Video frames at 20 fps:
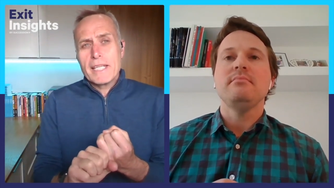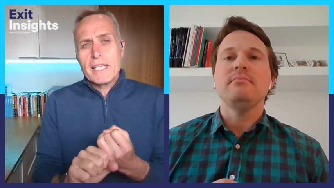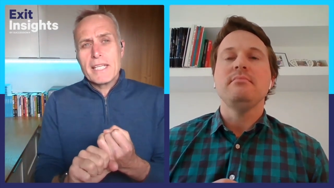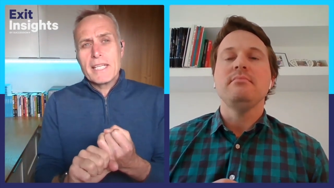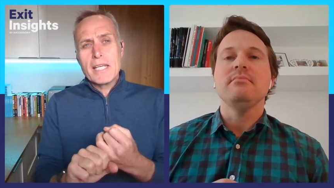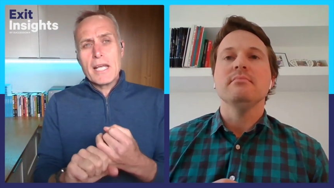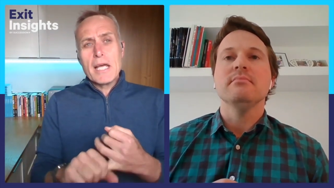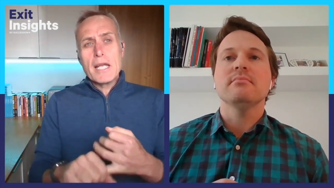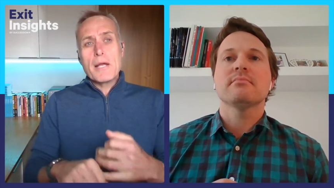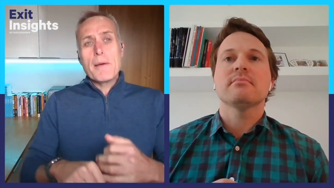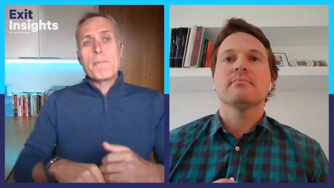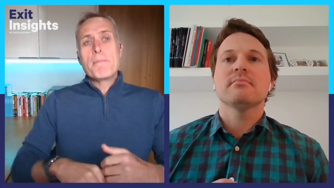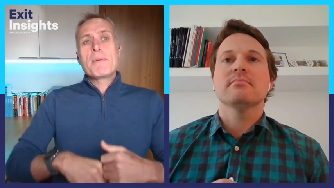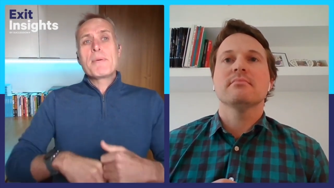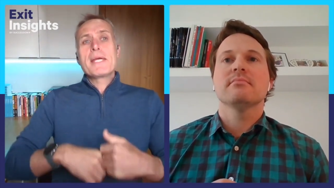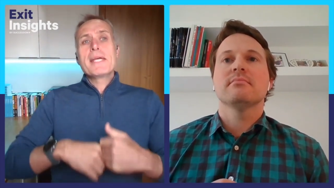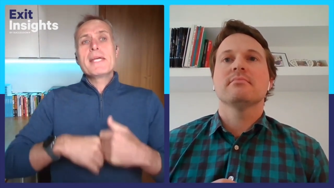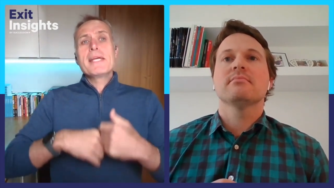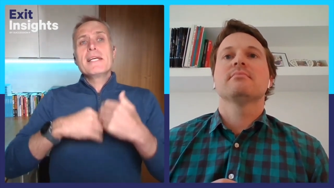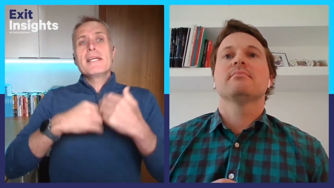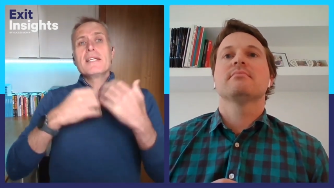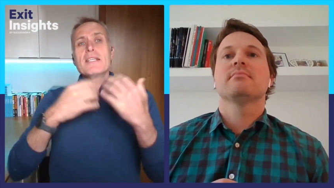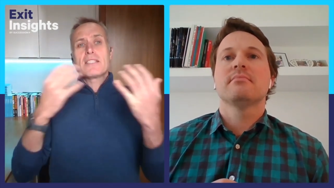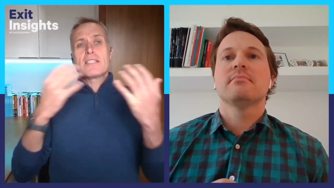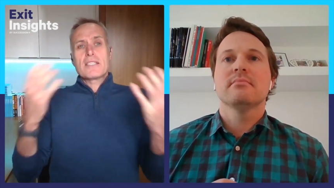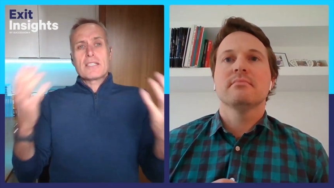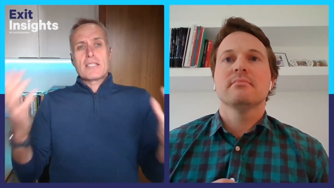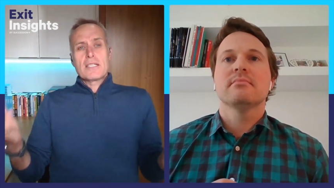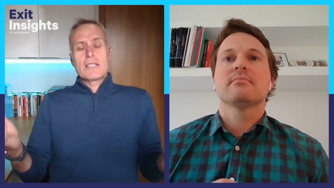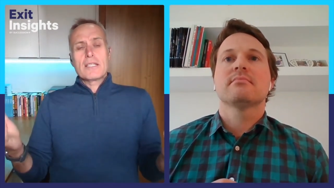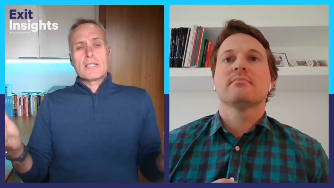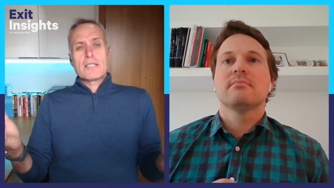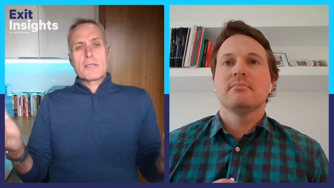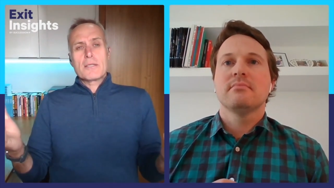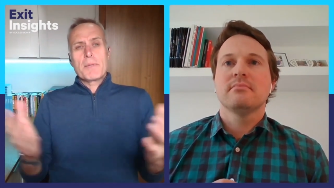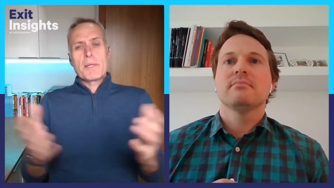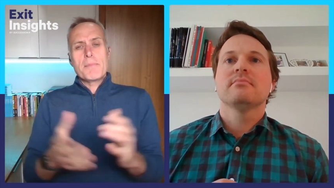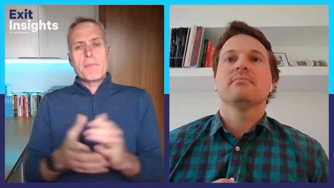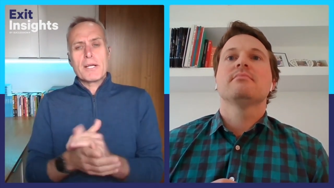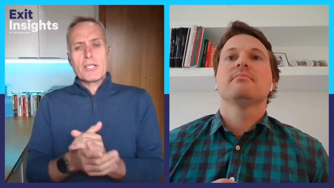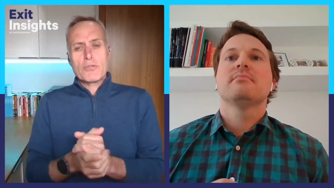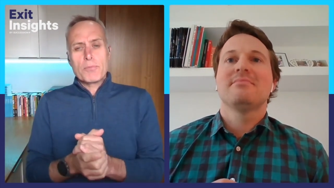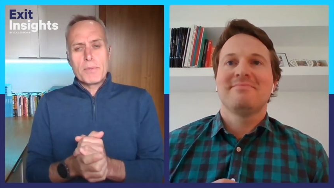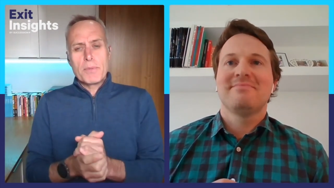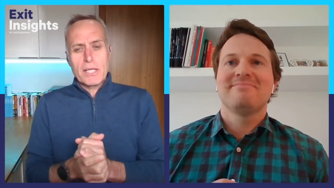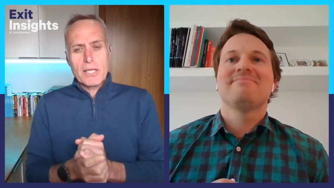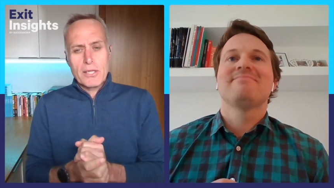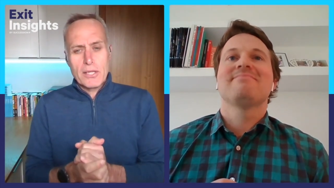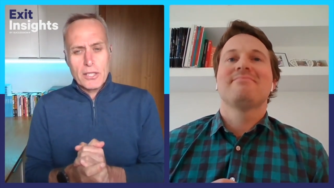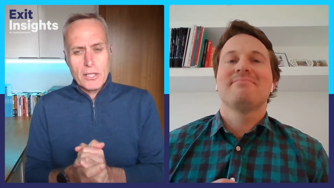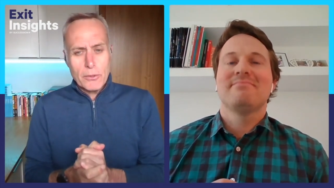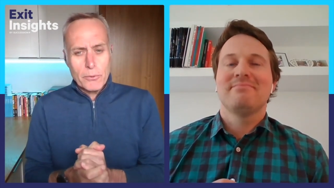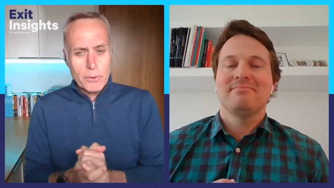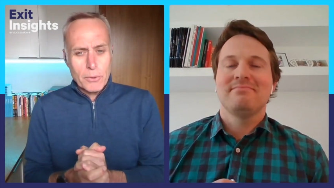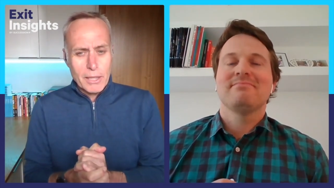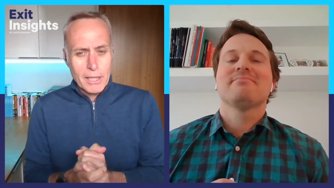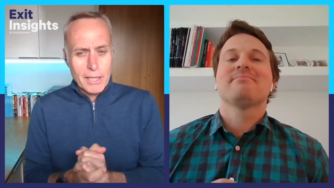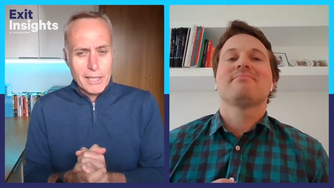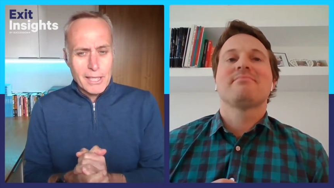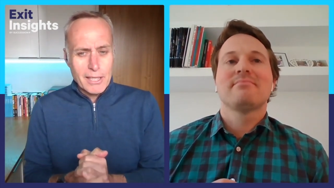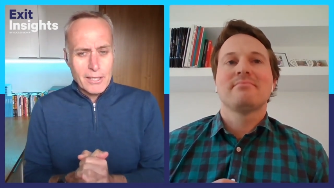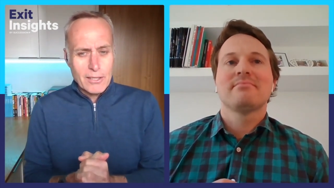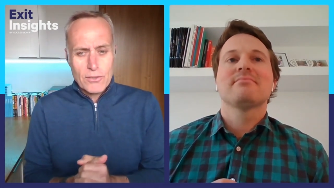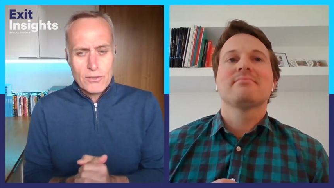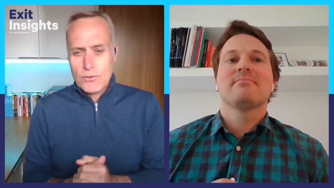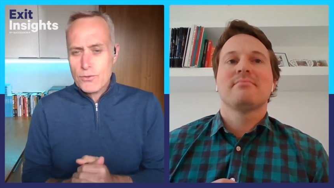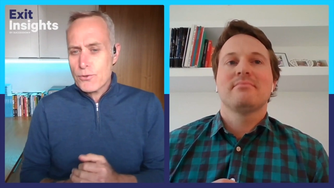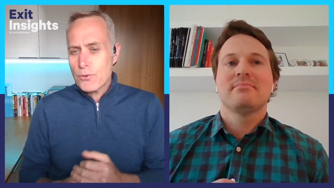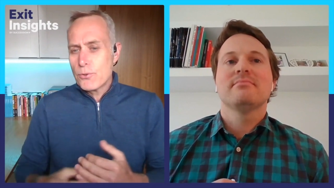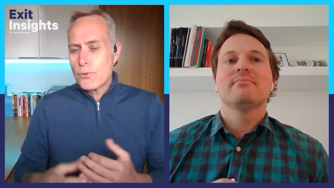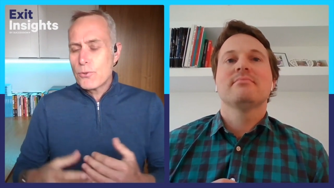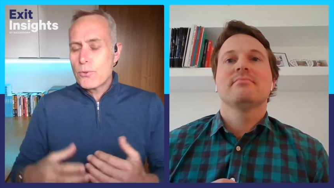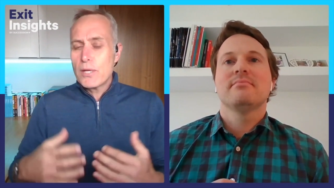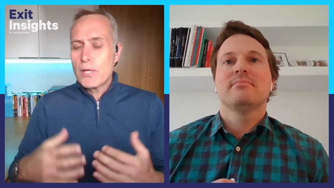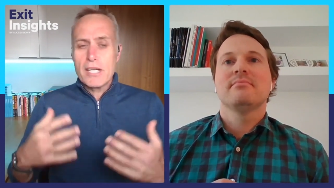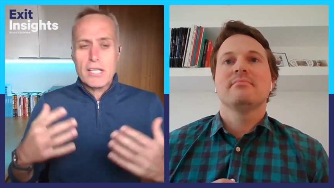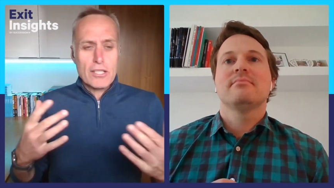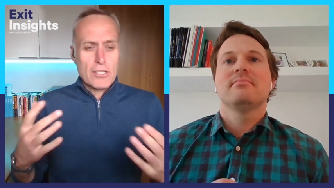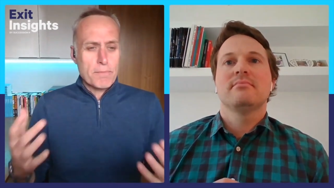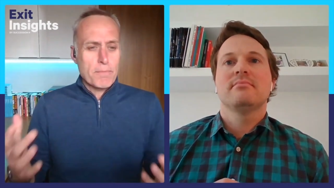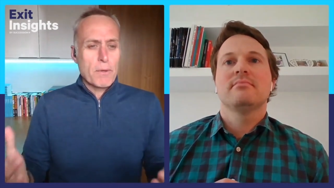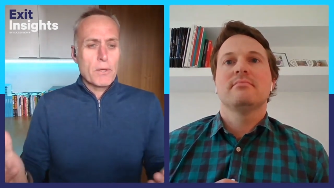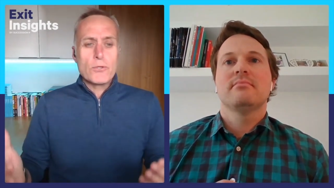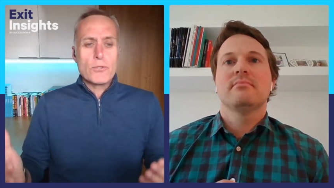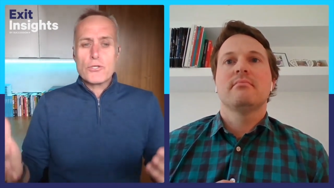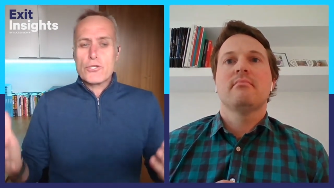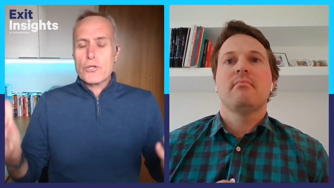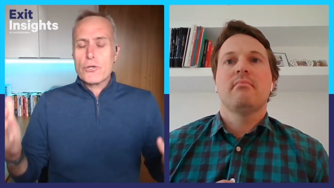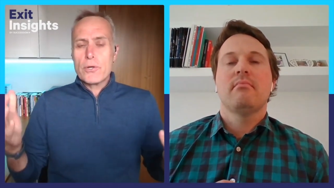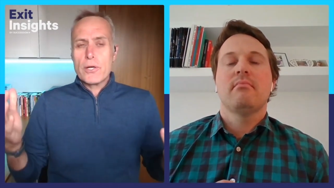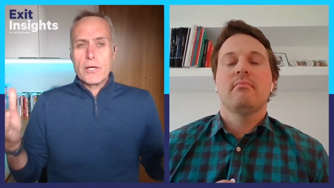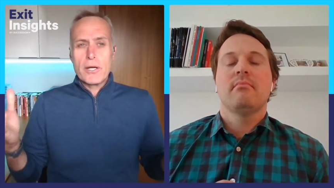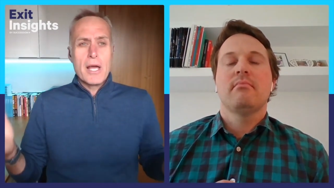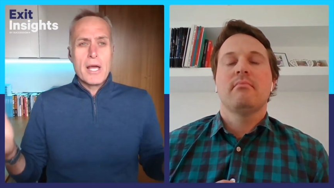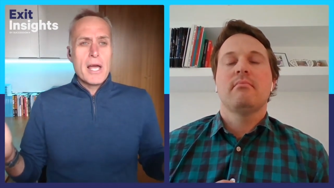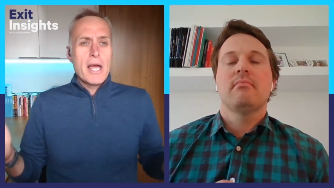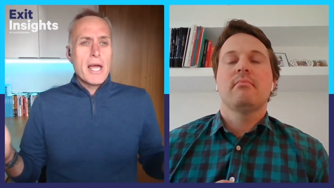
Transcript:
Speaker 1: It, it appears to, to be much bigger than it really is through exposure and,